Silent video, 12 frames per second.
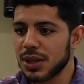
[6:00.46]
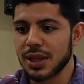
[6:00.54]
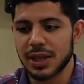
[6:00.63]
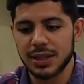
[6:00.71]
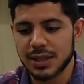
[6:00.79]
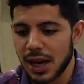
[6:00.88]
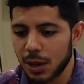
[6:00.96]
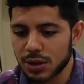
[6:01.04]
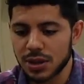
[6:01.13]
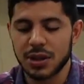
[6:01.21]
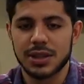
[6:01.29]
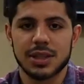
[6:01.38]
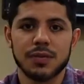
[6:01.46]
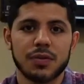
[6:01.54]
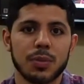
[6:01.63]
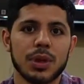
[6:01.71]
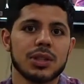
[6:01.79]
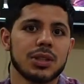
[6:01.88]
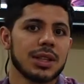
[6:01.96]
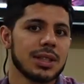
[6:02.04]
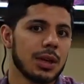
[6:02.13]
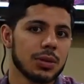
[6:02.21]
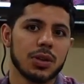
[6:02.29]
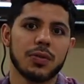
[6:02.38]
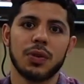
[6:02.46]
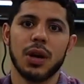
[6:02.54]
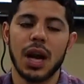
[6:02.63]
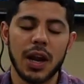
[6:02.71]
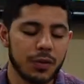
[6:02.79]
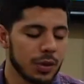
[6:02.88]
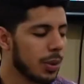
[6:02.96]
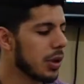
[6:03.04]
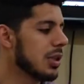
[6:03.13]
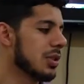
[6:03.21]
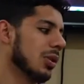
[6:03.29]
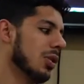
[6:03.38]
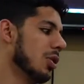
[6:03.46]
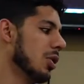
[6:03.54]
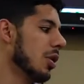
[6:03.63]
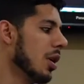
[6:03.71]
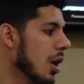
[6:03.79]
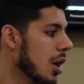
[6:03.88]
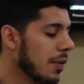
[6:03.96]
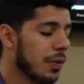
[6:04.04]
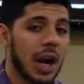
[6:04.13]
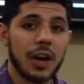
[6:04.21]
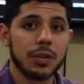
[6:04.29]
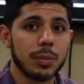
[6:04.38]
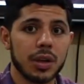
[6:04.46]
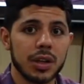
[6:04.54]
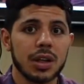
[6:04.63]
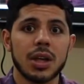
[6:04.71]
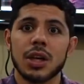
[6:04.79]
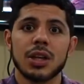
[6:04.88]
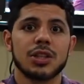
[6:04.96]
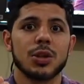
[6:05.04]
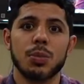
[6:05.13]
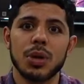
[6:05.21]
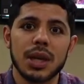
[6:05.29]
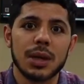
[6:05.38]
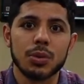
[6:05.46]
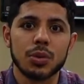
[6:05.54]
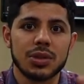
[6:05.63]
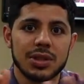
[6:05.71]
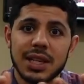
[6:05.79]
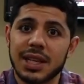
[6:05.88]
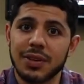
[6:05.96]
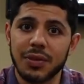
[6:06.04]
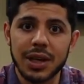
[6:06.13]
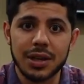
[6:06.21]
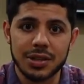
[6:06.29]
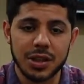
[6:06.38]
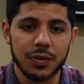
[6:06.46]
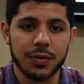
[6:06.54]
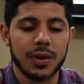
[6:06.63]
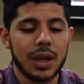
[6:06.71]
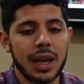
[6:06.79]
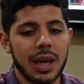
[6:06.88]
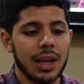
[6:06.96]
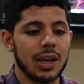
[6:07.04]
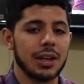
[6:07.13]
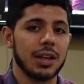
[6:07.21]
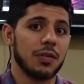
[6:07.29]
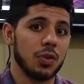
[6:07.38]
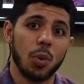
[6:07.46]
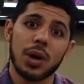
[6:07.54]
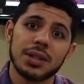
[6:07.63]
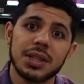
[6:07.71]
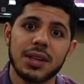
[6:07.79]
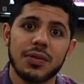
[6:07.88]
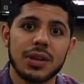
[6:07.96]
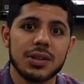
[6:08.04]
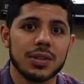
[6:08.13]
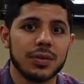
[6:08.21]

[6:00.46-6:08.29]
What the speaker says: that is out there. It's information that's out there for everybody to learn, for everybody to be able to take advantage of. And if you want to take advantage of